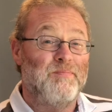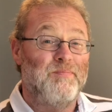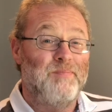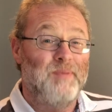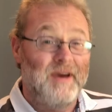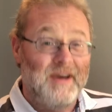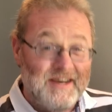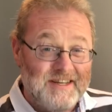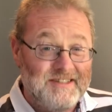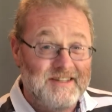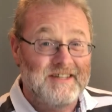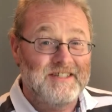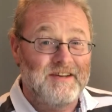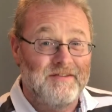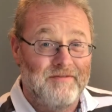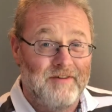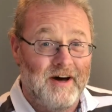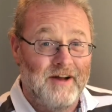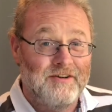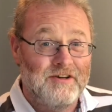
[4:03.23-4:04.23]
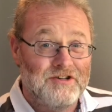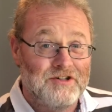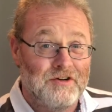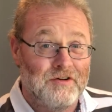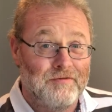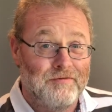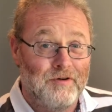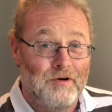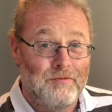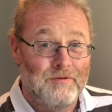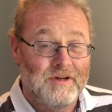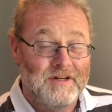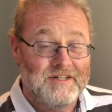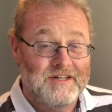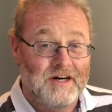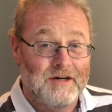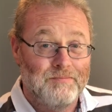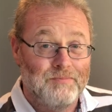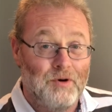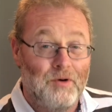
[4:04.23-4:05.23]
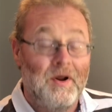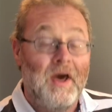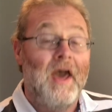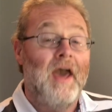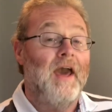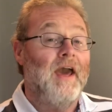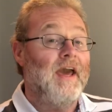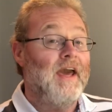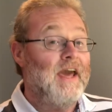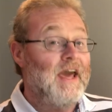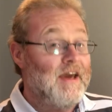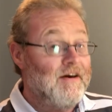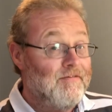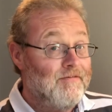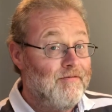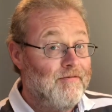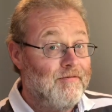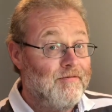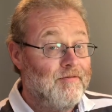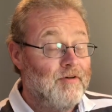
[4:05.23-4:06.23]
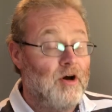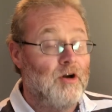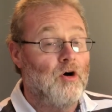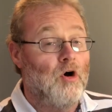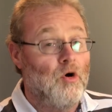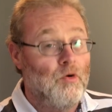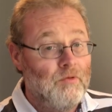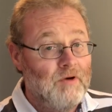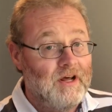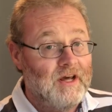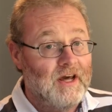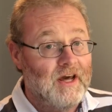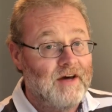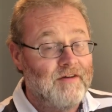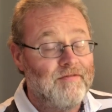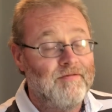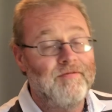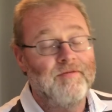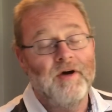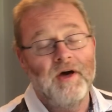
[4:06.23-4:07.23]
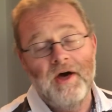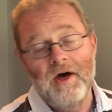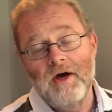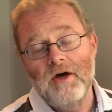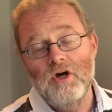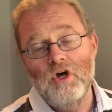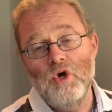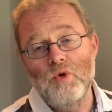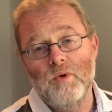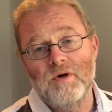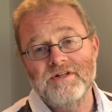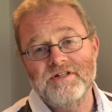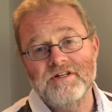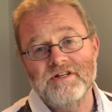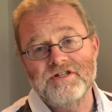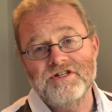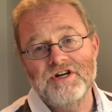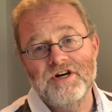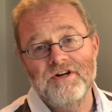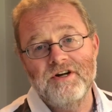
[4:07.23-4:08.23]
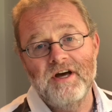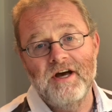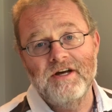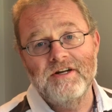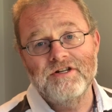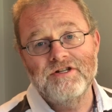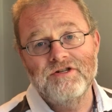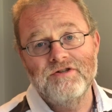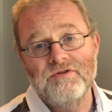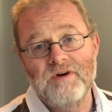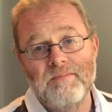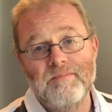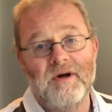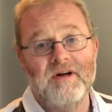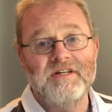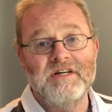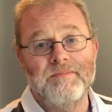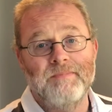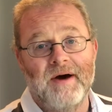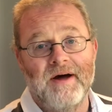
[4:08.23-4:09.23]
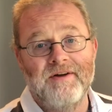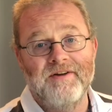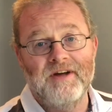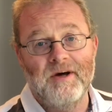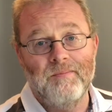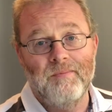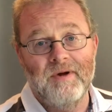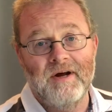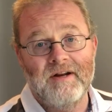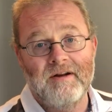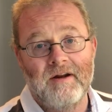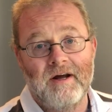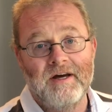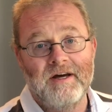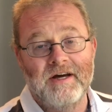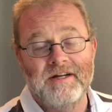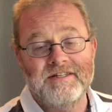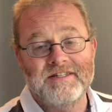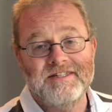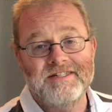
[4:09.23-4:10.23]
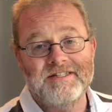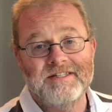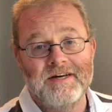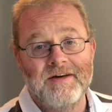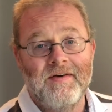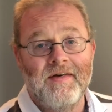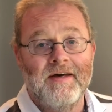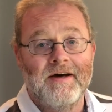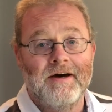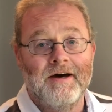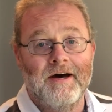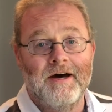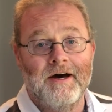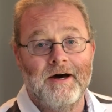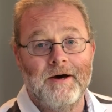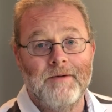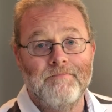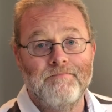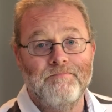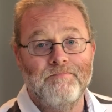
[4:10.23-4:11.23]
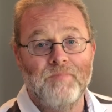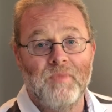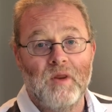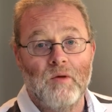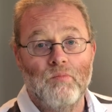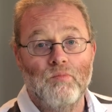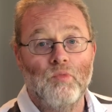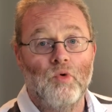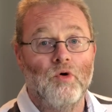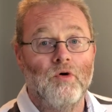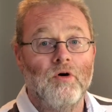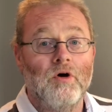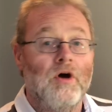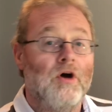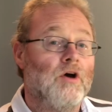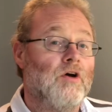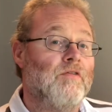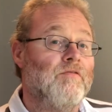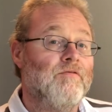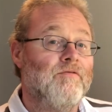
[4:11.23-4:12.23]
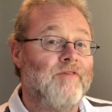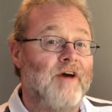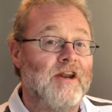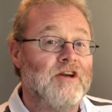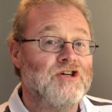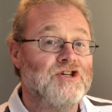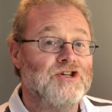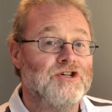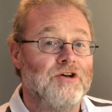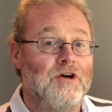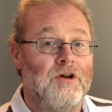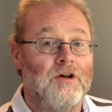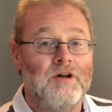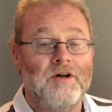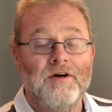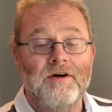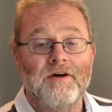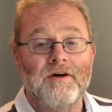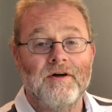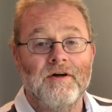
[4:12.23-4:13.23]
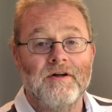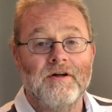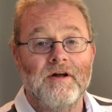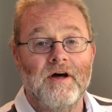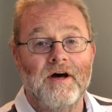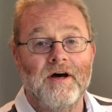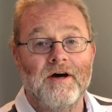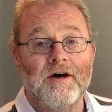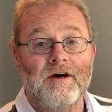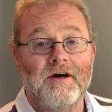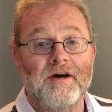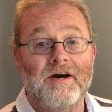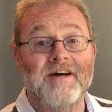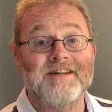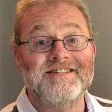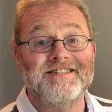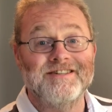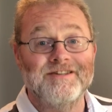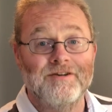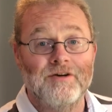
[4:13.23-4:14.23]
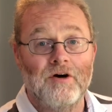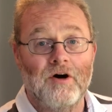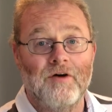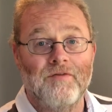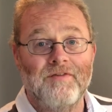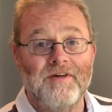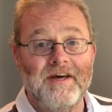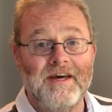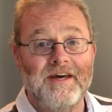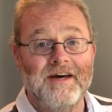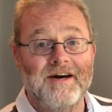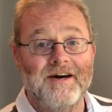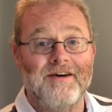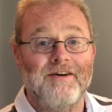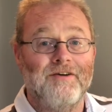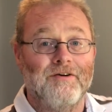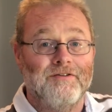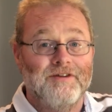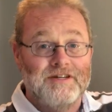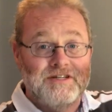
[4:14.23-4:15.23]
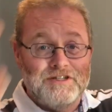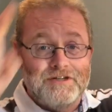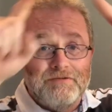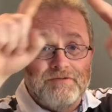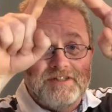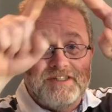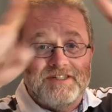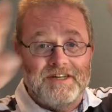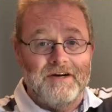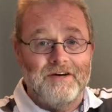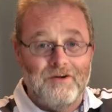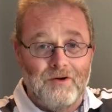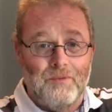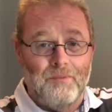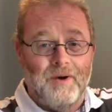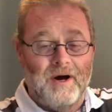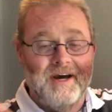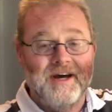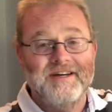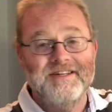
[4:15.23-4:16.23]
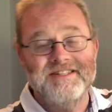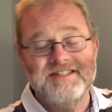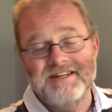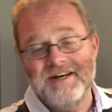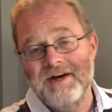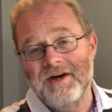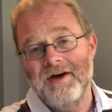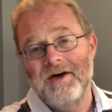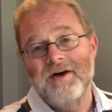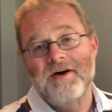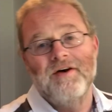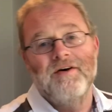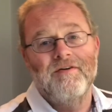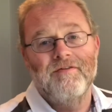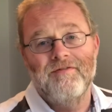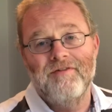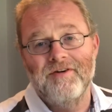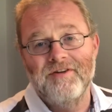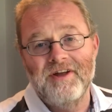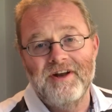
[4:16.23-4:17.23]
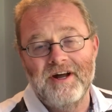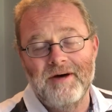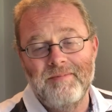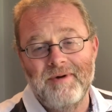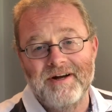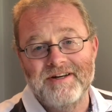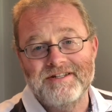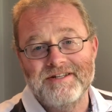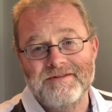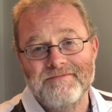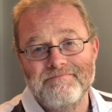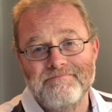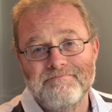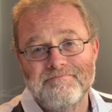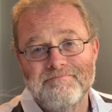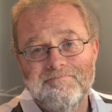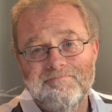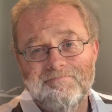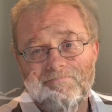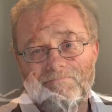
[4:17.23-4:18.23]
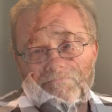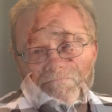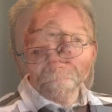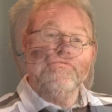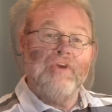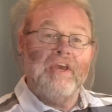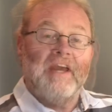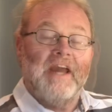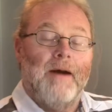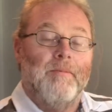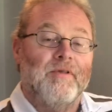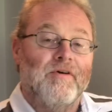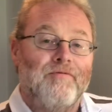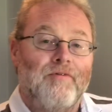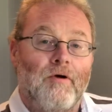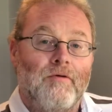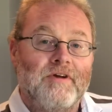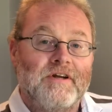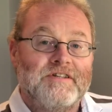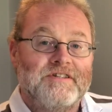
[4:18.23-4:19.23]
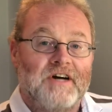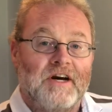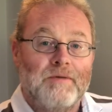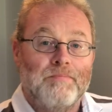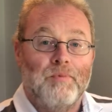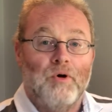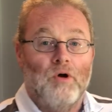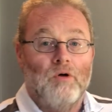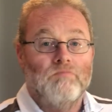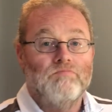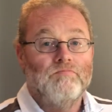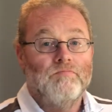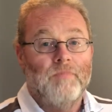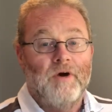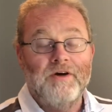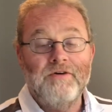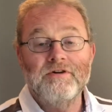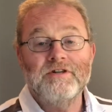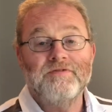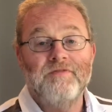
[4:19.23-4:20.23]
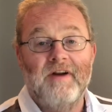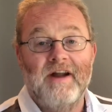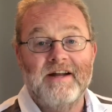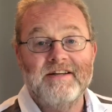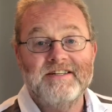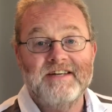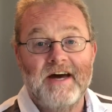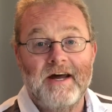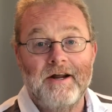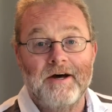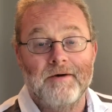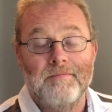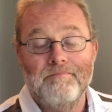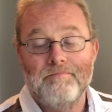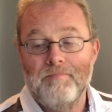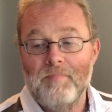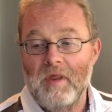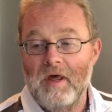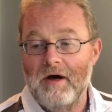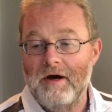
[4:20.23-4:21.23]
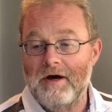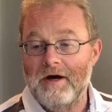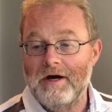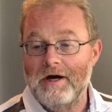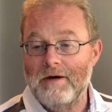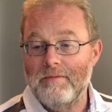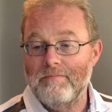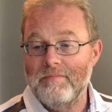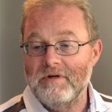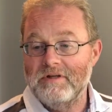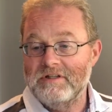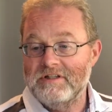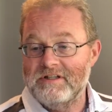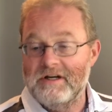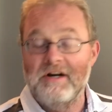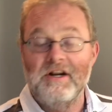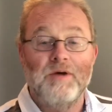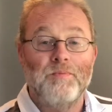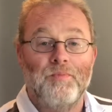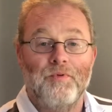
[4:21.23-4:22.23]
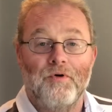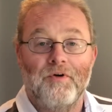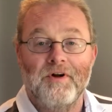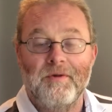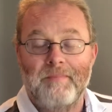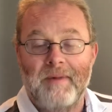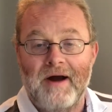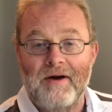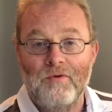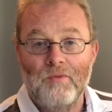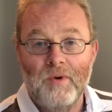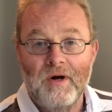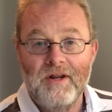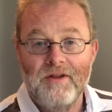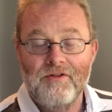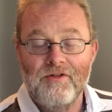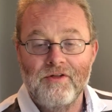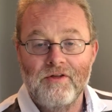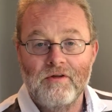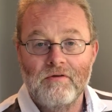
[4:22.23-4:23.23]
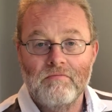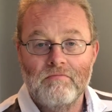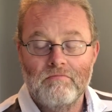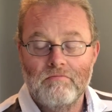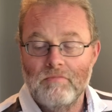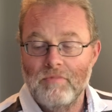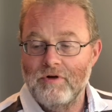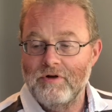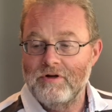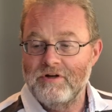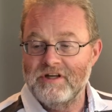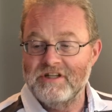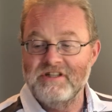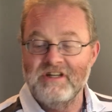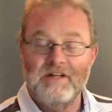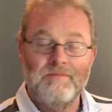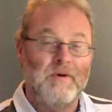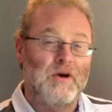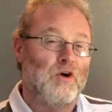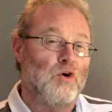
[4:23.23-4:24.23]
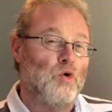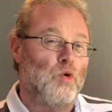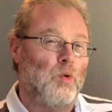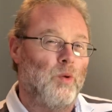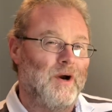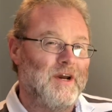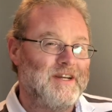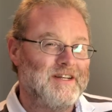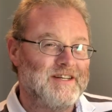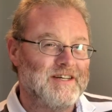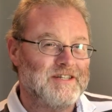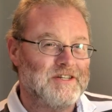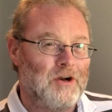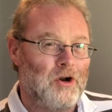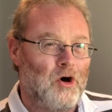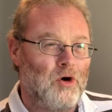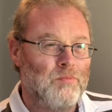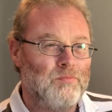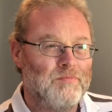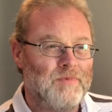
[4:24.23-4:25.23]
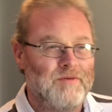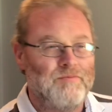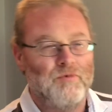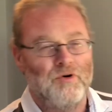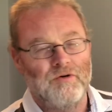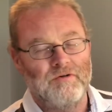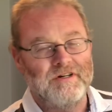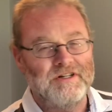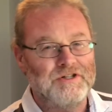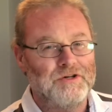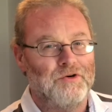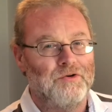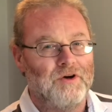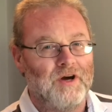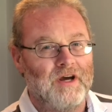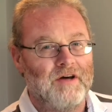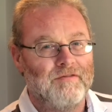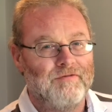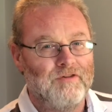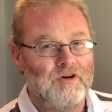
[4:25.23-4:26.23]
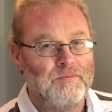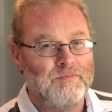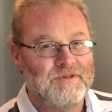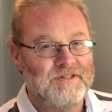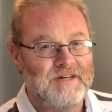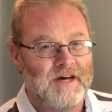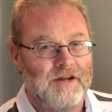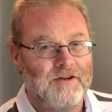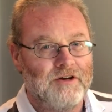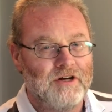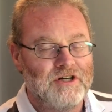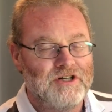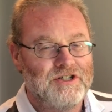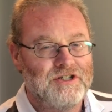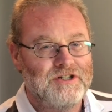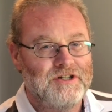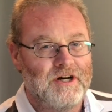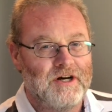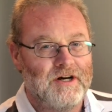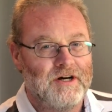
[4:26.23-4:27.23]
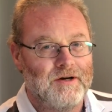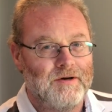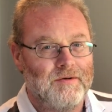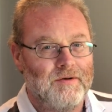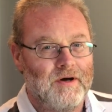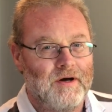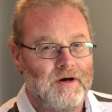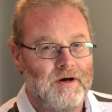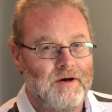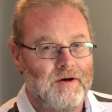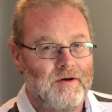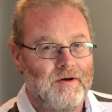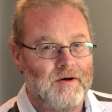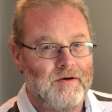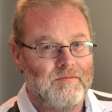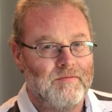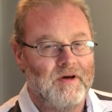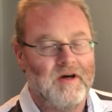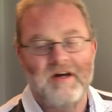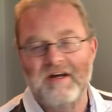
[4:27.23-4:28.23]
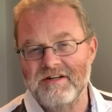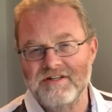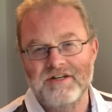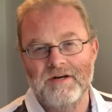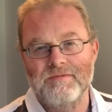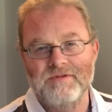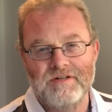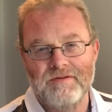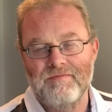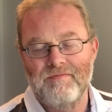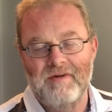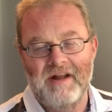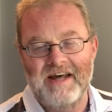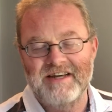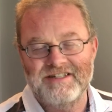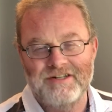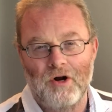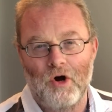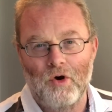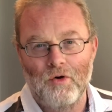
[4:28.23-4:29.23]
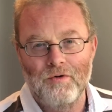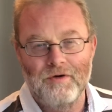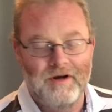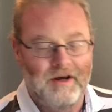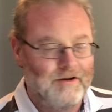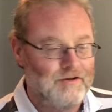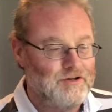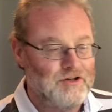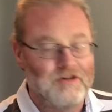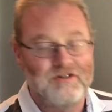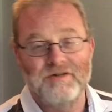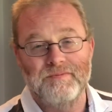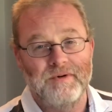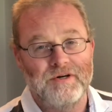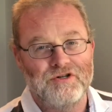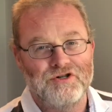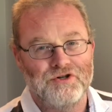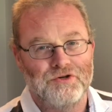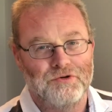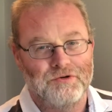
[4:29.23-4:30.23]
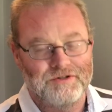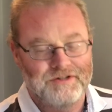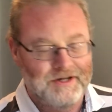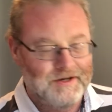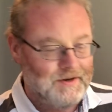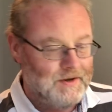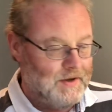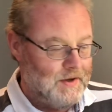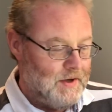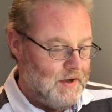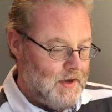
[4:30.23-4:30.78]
biggest disadvantage of the folded dipole, if, and only if, you wanted to turn it into a multi-band doublet like its more conventional cousin of the the two single wires for the doublet. So to recap, the folded dipole, a useful antenna, slightly broader bandwidth, doesn't need to be quite as long, but we're only talking a few percentage in terms of less long, in terms of being shorter.